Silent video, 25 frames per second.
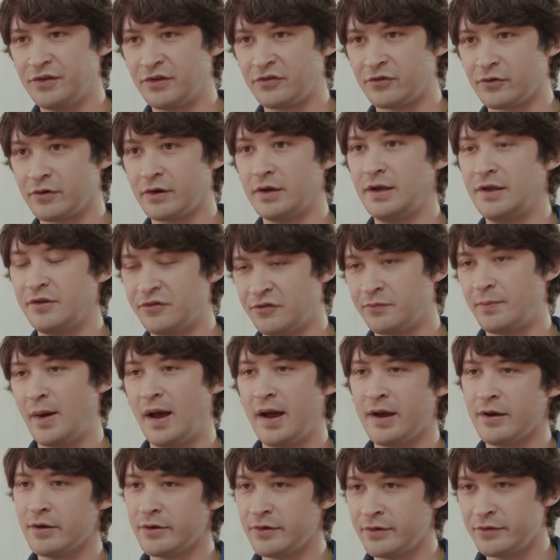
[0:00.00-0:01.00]
that sort of
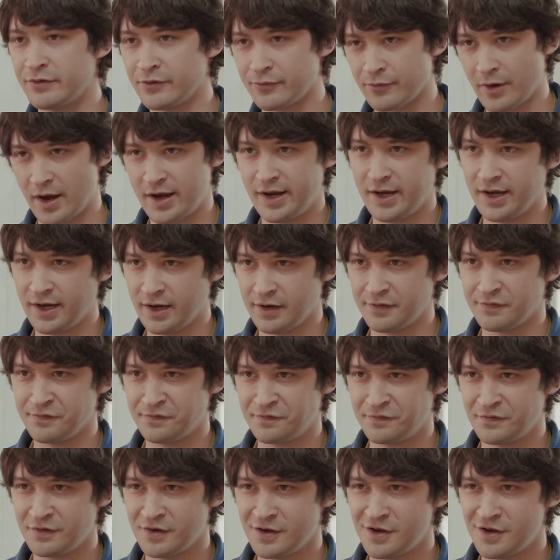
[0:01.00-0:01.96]
inspired the writing of